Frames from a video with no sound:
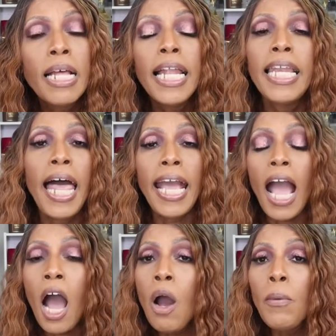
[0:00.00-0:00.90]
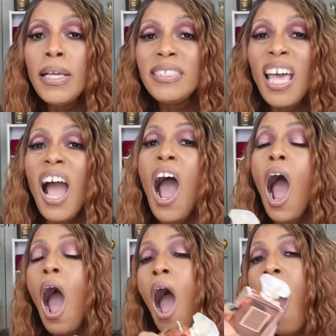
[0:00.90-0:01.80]
Like I always say,
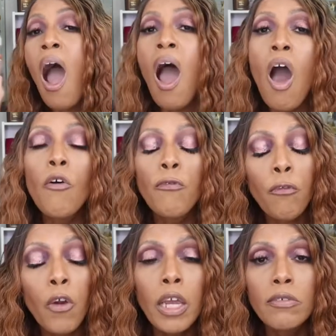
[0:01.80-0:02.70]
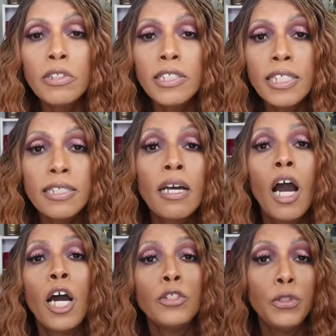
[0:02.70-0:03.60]
all fragrances
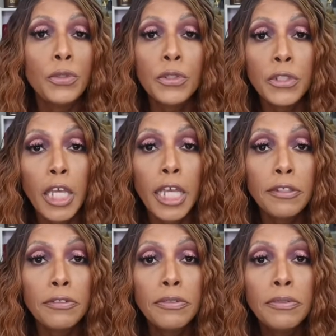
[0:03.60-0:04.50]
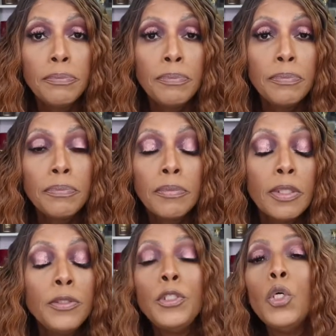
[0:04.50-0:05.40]
are unisex.
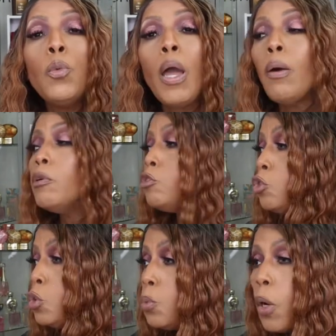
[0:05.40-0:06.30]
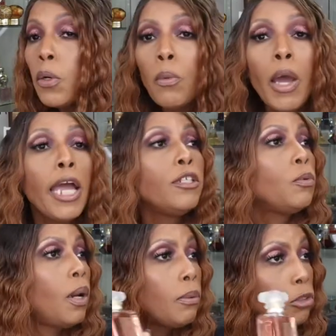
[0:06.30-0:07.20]
You wear what you want to wear, you
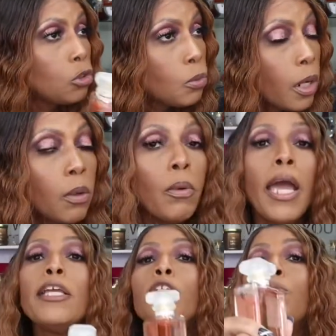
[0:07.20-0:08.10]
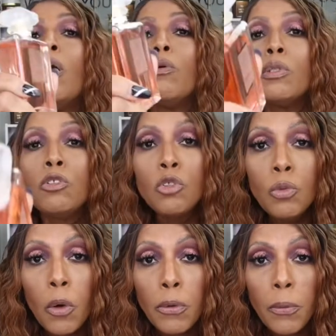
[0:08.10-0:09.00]
wear what you want to wear, you wear what you
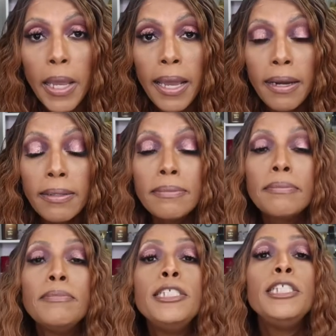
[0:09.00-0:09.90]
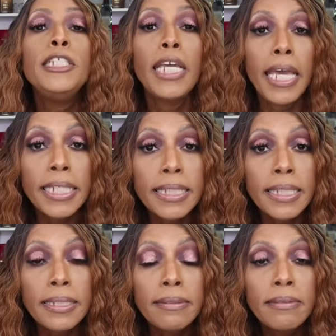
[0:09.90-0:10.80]
want to wear.
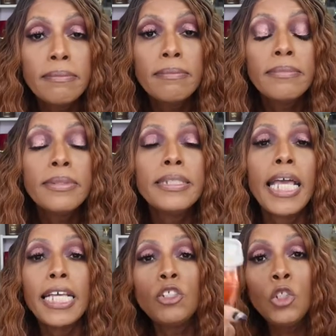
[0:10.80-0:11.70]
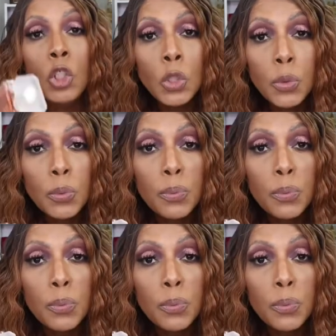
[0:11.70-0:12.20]
Yes. That's you.